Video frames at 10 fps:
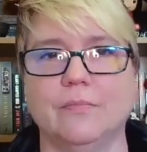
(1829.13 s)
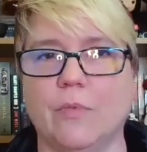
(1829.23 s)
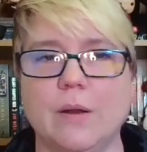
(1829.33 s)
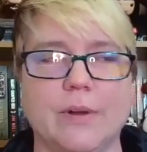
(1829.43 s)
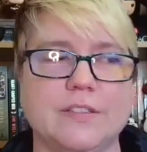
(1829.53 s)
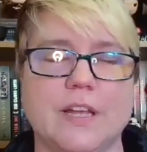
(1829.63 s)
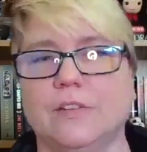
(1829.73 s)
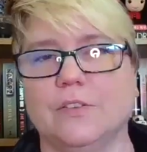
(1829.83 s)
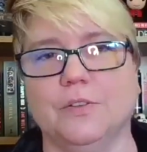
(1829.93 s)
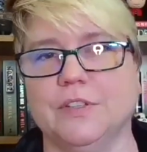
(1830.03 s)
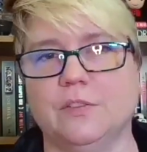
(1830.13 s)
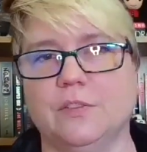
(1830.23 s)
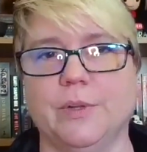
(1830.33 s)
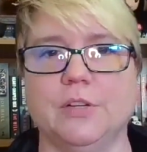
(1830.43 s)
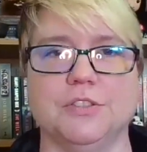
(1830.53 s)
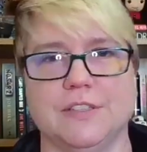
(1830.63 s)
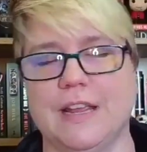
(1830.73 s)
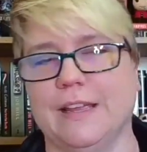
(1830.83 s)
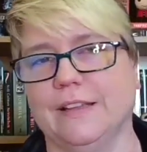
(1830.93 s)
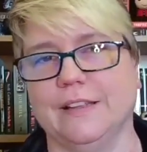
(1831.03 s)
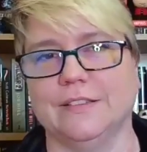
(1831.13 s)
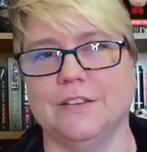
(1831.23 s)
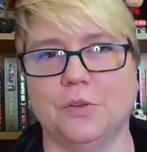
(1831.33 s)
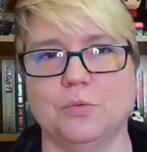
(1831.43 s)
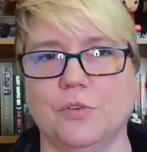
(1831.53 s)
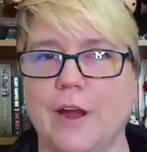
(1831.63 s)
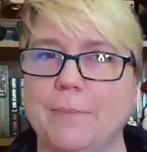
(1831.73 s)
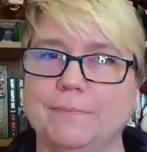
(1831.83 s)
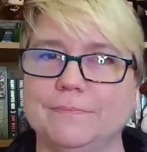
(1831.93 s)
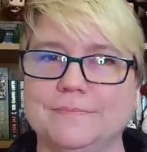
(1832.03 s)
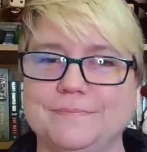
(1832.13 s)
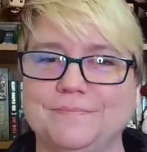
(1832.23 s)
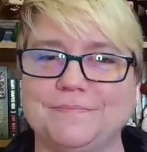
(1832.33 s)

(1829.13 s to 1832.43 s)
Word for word: Write about tentacles and explosions and aliens and all the cool crap. And